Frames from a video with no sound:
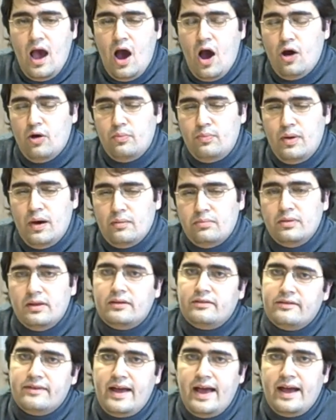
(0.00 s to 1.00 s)
how
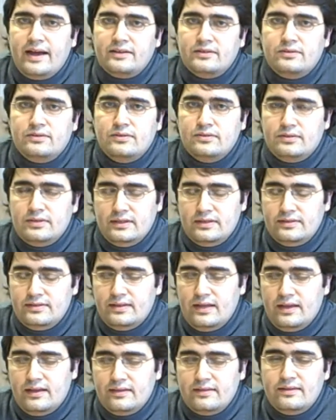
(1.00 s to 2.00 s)
public reacts to these
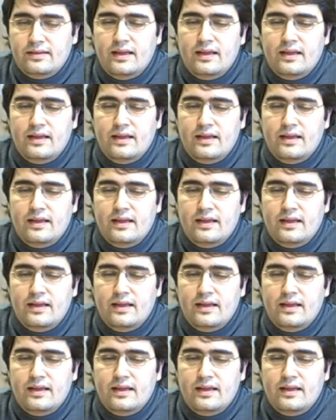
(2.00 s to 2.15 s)
things.